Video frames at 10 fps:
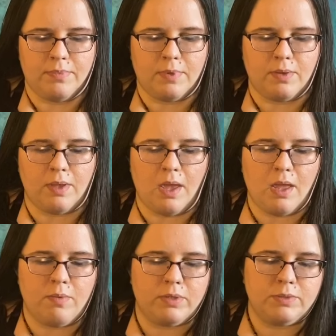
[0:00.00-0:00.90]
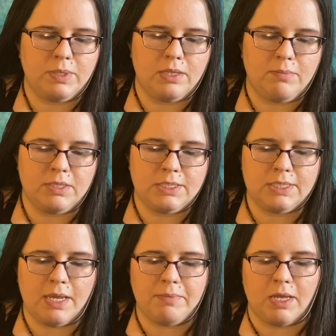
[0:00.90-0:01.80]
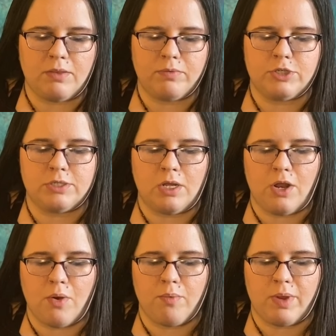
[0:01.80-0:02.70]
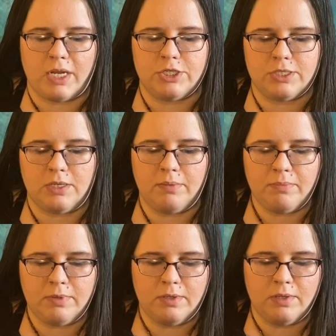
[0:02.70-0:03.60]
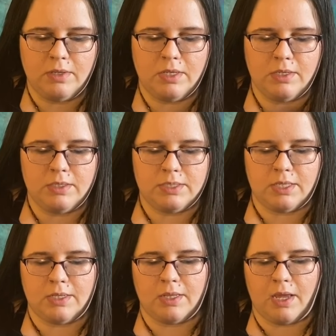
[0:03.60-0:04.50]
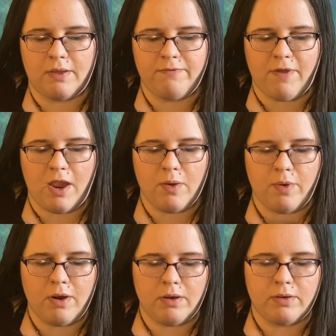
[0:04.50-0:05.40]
Okay, and once we get them at the same length, we're just gonna arrange them to look like a firework.